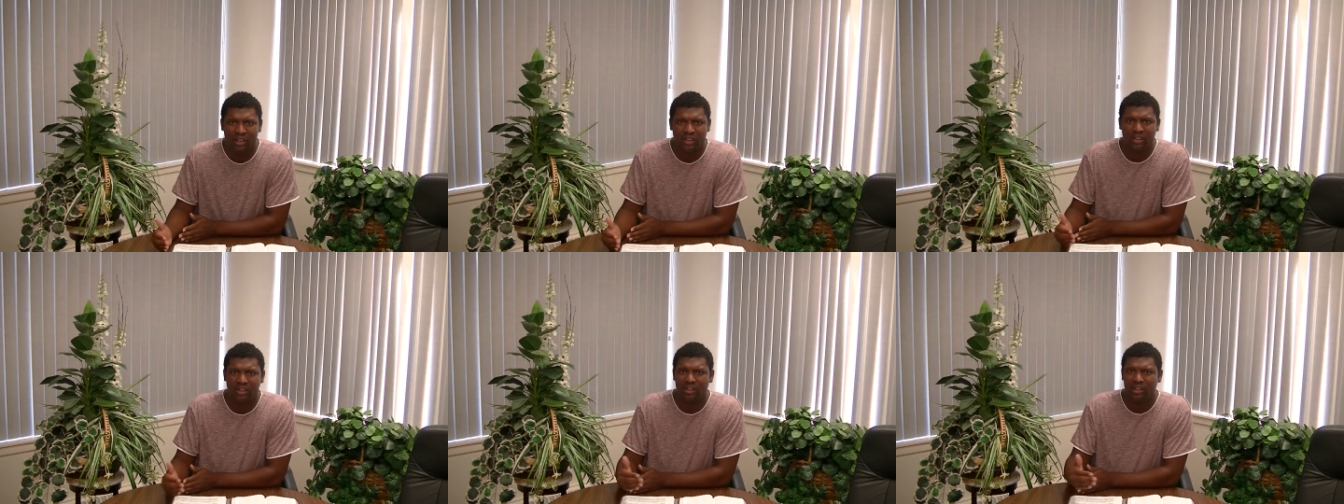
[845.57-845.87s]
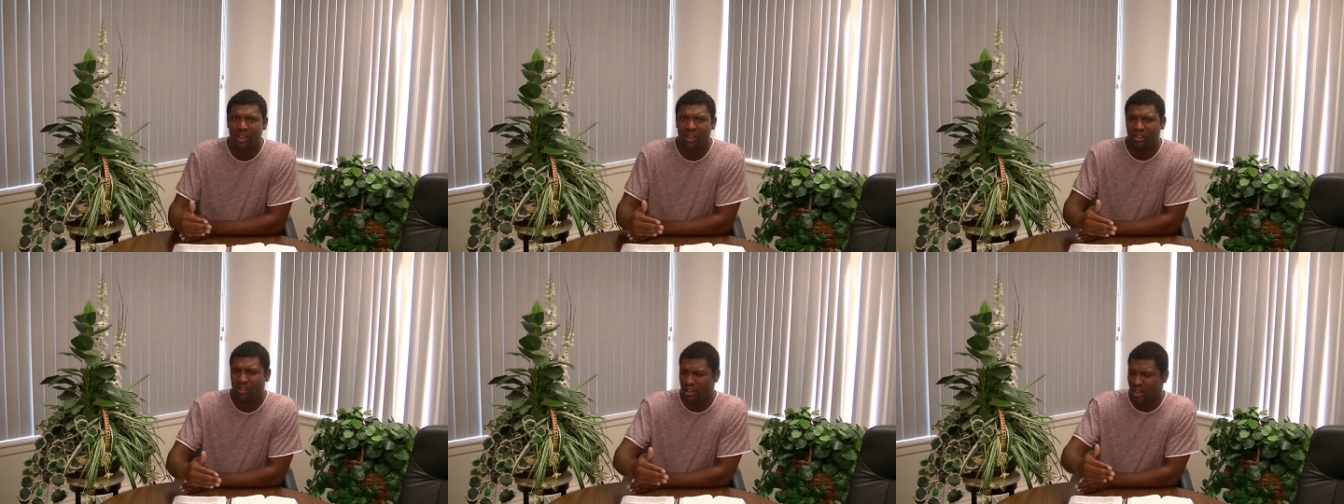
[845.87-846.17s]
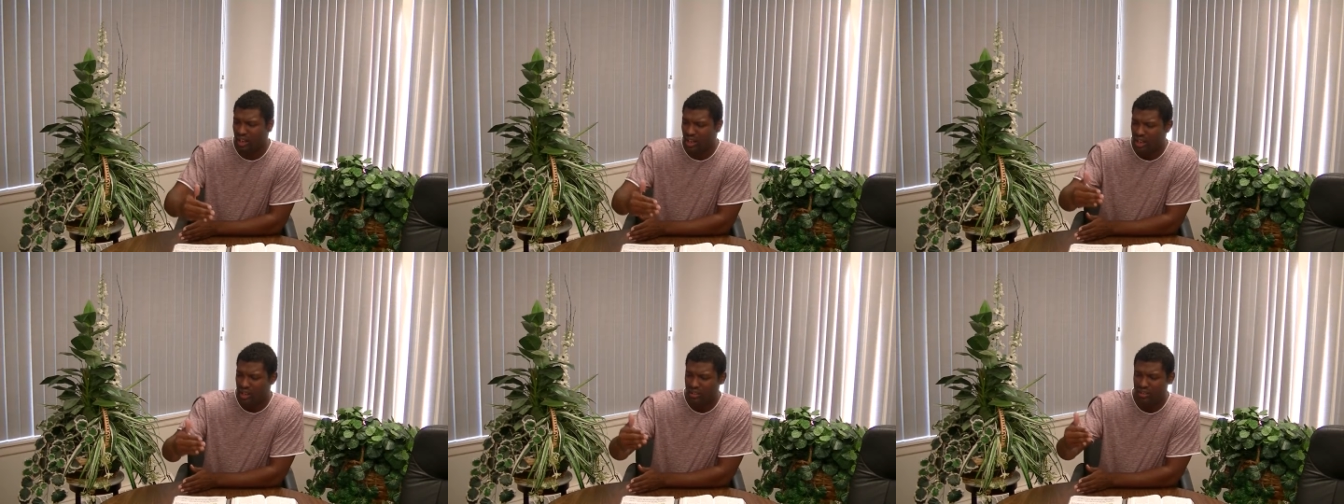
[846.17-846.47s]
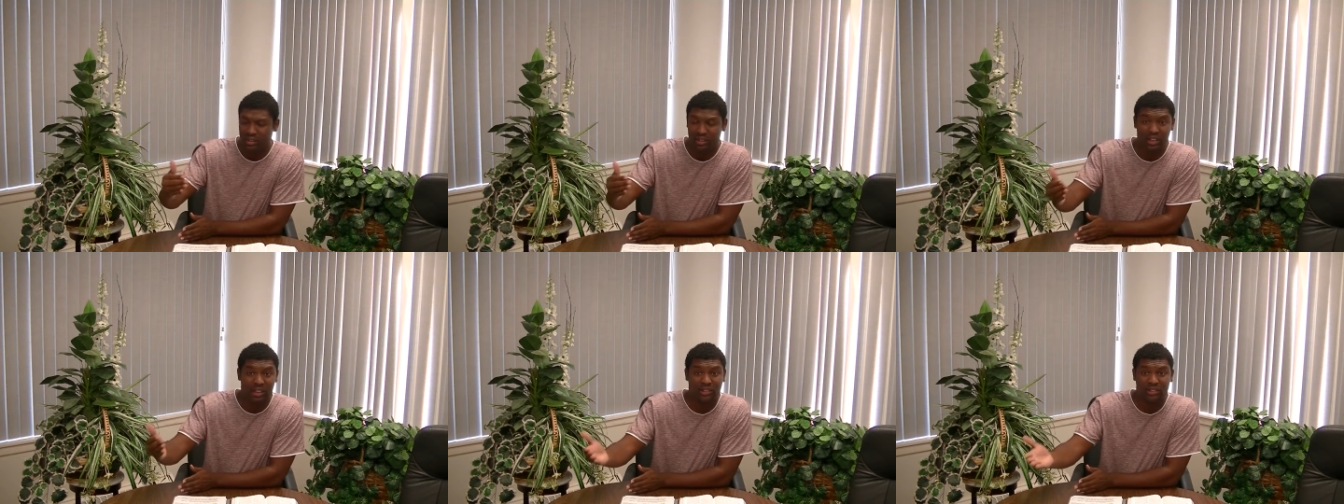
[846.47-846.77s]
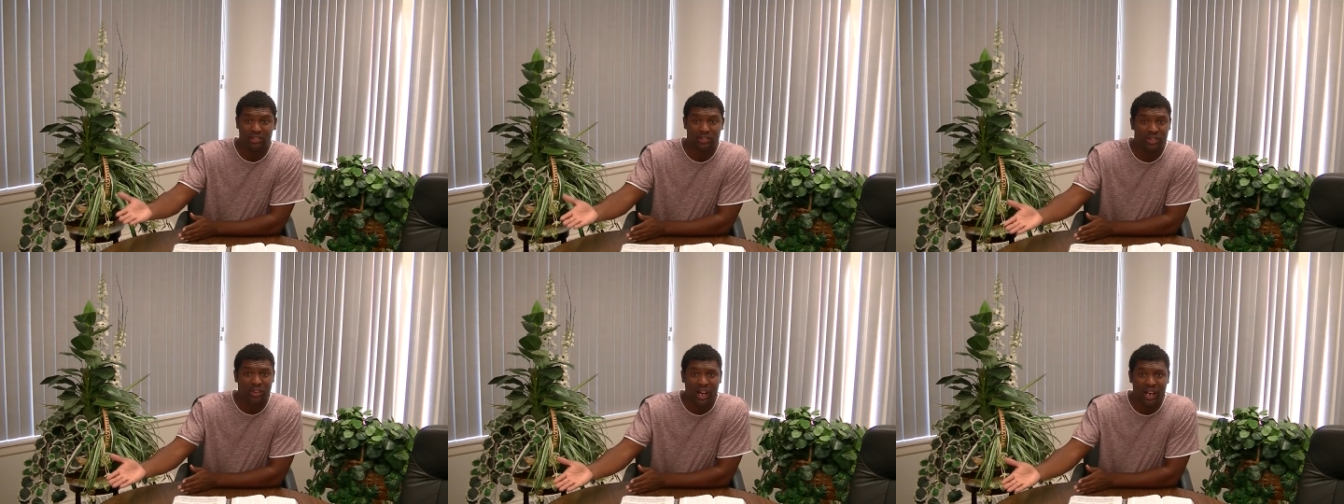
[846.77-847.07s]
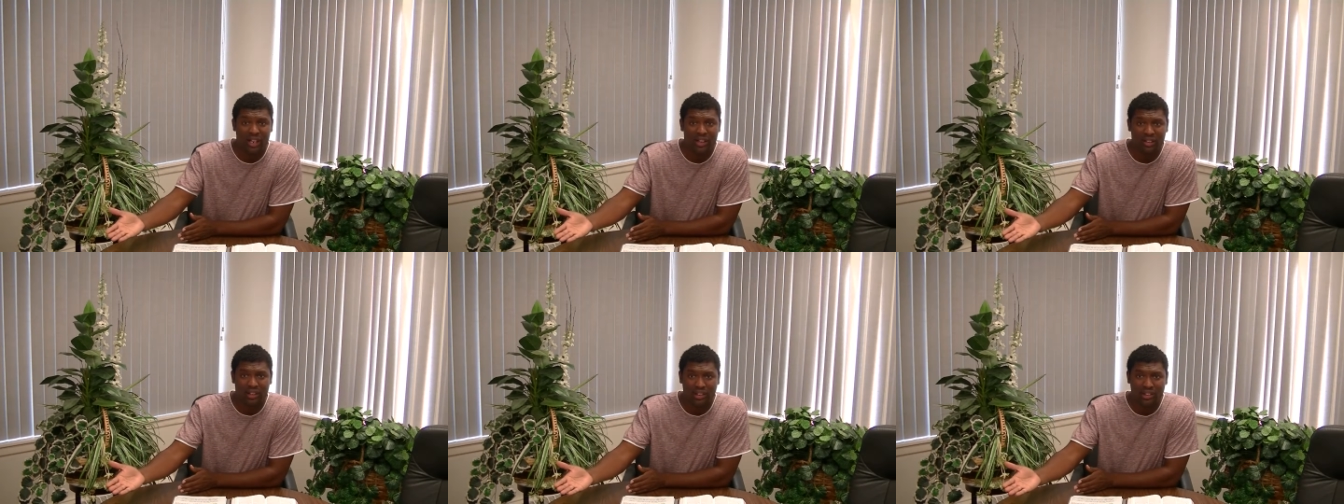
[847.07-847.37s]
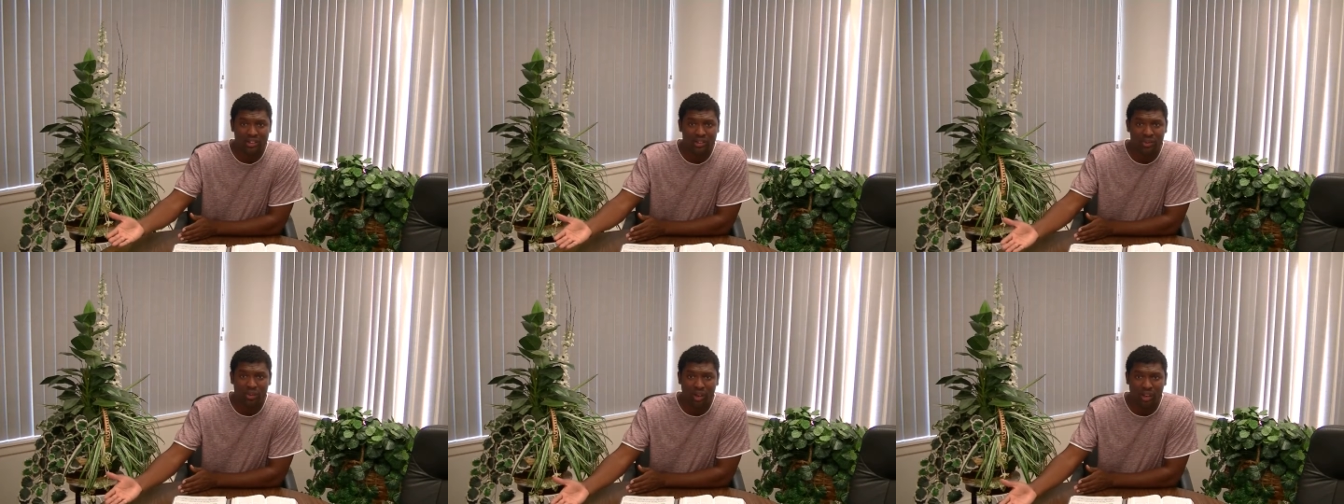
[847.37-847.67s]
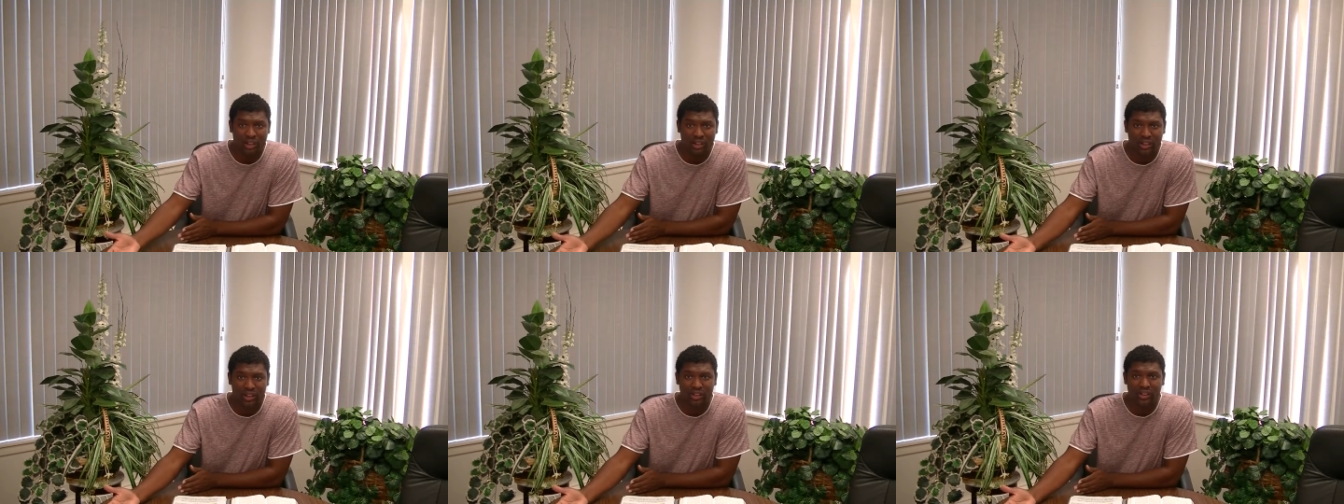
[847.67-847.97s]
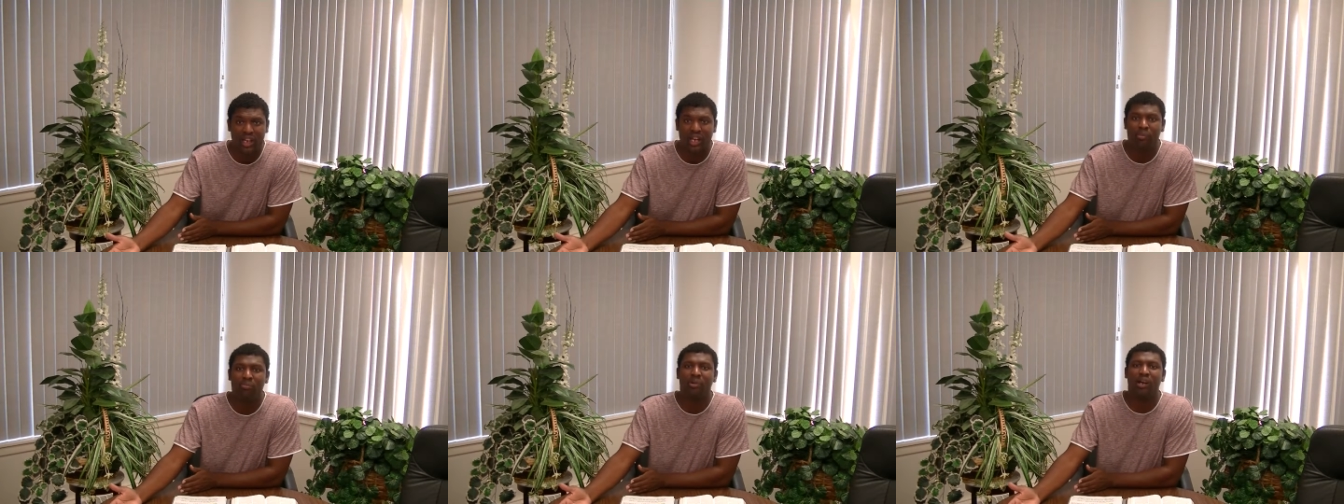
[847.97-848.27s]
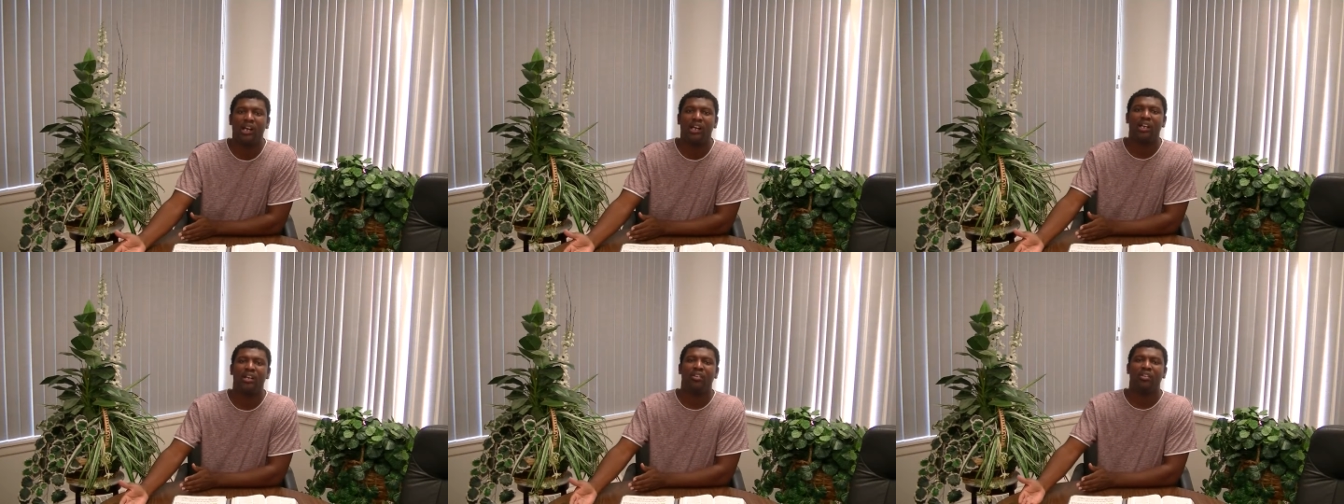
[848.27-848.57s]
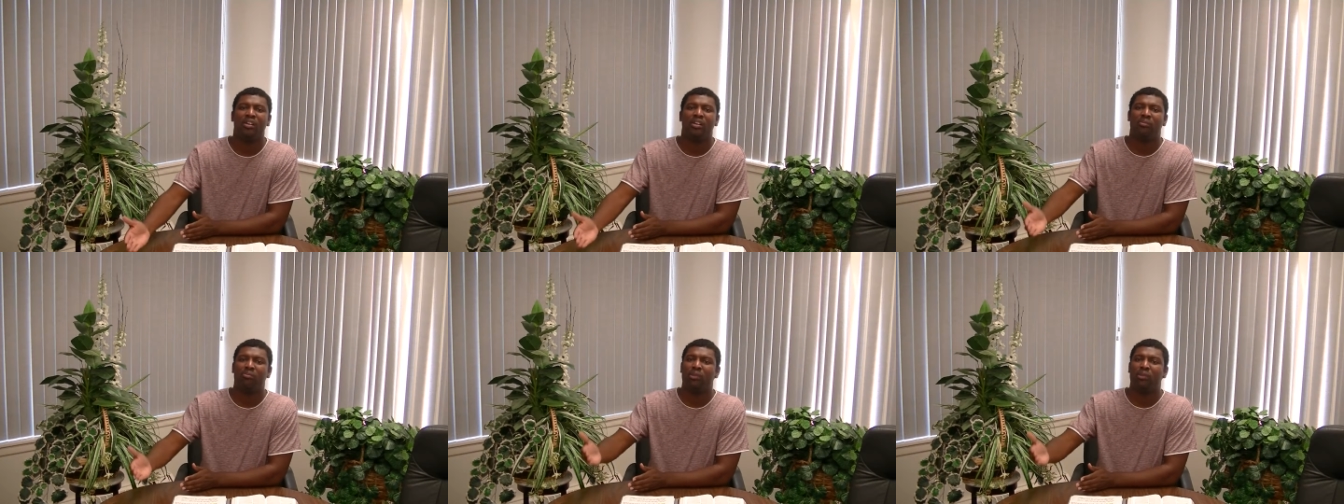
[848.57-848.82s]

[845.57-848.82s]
You know, uh, it's great that you want to do that, but if,